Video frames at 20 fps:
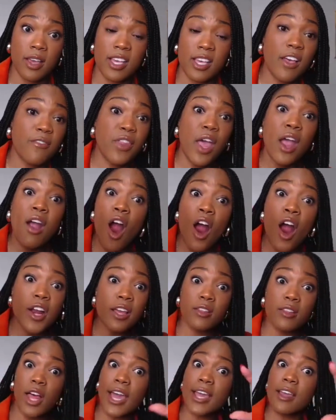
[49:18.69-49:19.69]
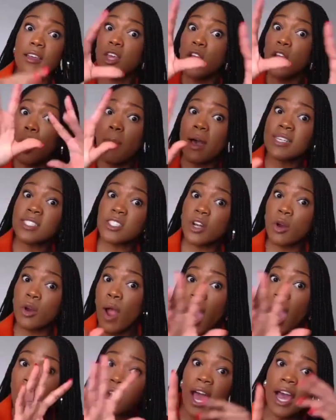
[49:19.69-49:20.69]
Because if they're already like, messing
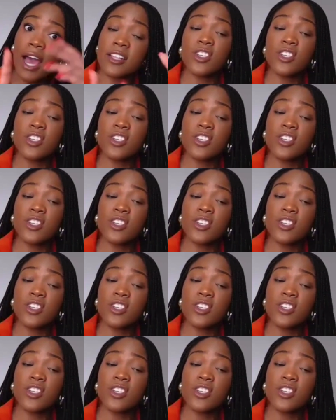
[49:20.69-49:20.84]
around,